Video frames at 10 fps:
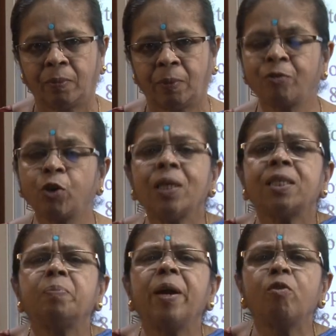After all, it
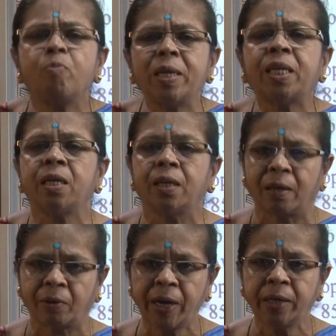is made of material,
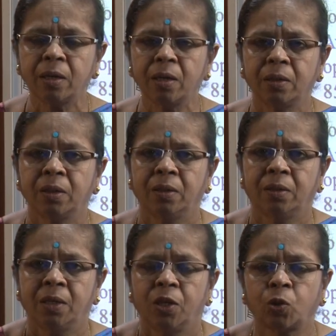right?
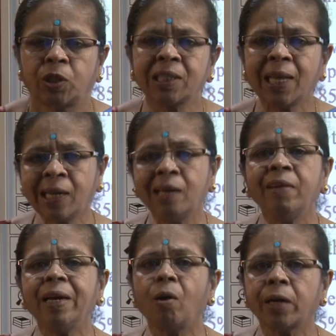So, just like
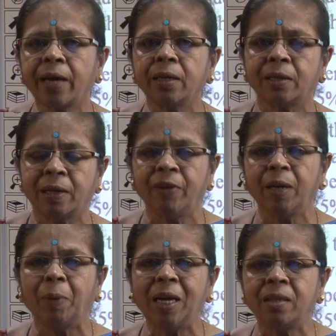living organisms, living
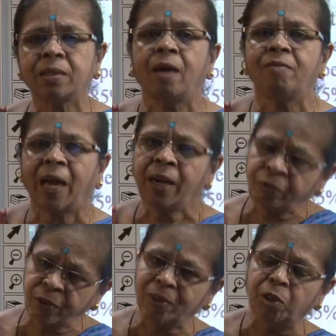beings have life,
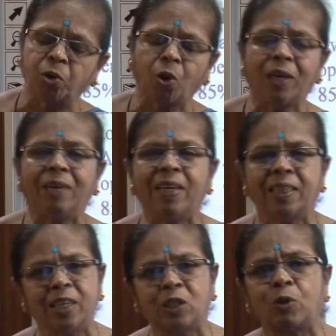even the non-living
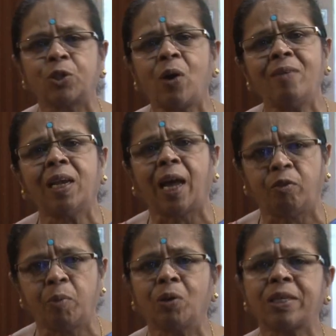things also have a life
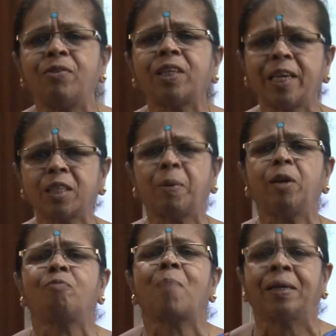because everything is made
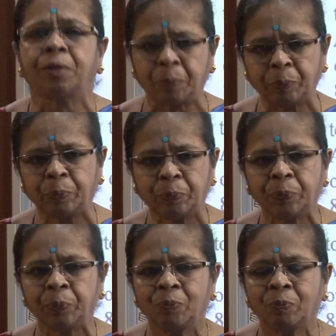of matter.
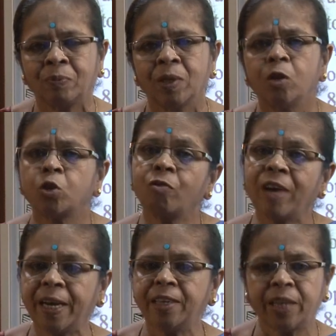So,
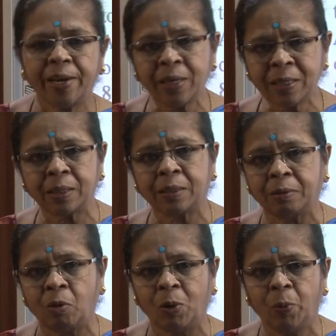wear and tear is
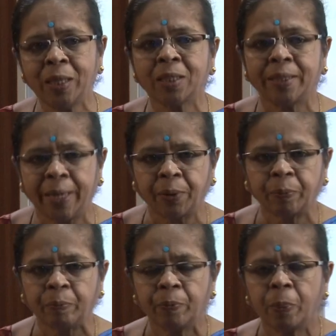always there.
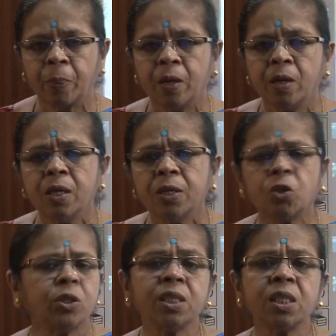So,
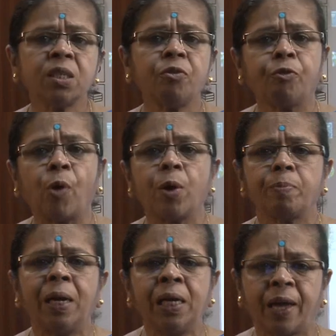this is the
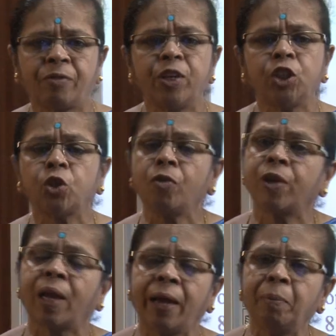formal definition of
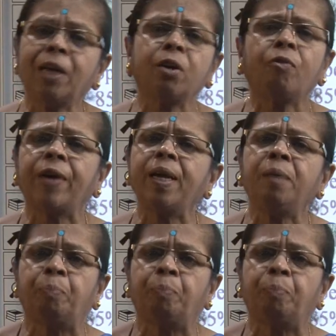reliability of any